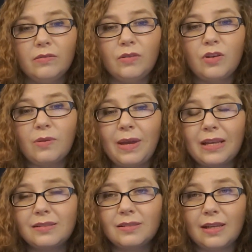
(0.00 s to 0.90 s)
you can
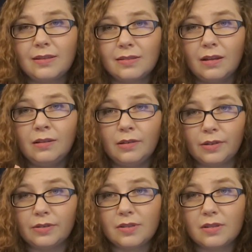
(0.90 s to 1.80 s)
make 6
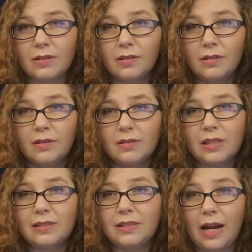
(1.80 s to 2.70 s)

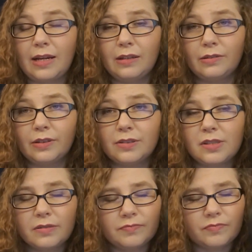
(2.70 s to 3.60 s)
dining
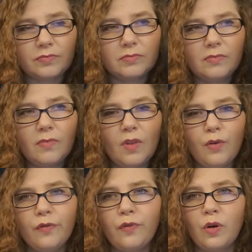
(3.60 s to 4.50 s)
alerts
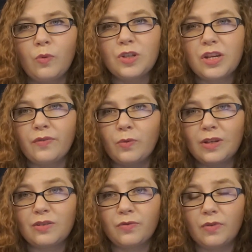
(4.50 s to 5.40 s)
for whichever
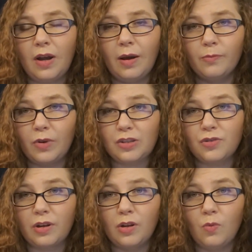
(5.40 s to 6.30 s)

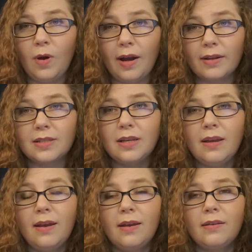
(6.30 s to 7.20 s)
restaurant you want.
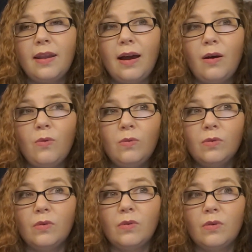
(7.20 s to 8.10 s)
Now,
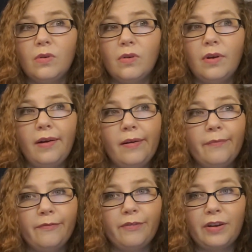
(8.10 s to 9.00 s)

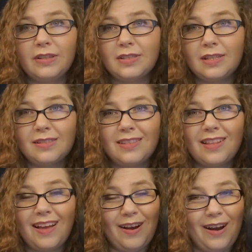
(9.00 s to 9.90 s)
for instance,
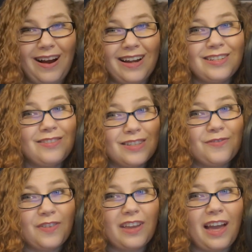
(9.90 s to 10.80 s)
I did this
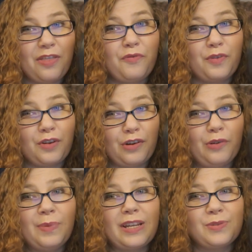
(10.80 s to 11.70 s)
for the California
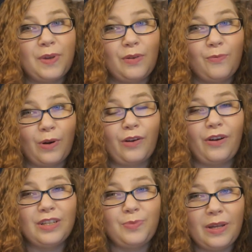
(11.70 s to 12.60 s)
Grill because we weren't
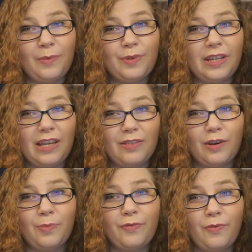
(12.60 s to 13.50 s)
going to be able to eat
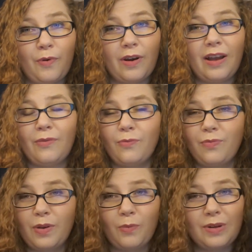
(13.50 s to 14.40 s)
there before, and
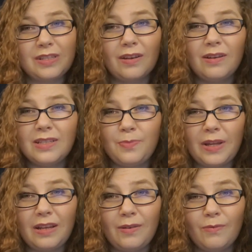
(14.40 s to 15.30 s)
there wasn't going to
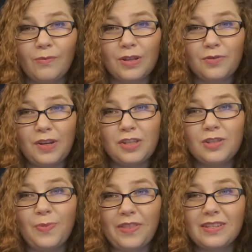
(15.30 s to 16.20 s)
be any
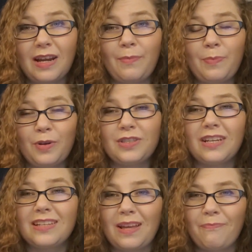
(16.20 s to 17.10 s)
reservations by the time I booked
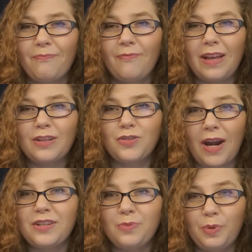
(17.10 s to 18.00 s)
it because I
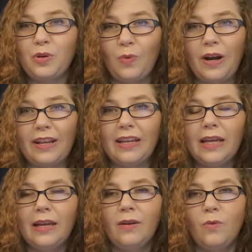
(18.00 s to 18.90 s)
tried to book one
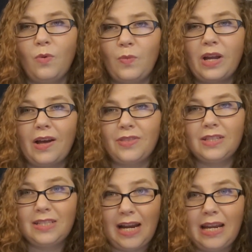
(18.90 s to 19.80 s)
when we got
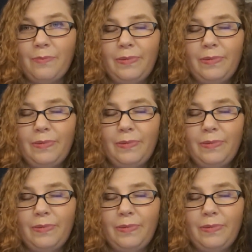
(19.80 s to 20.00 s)
the dining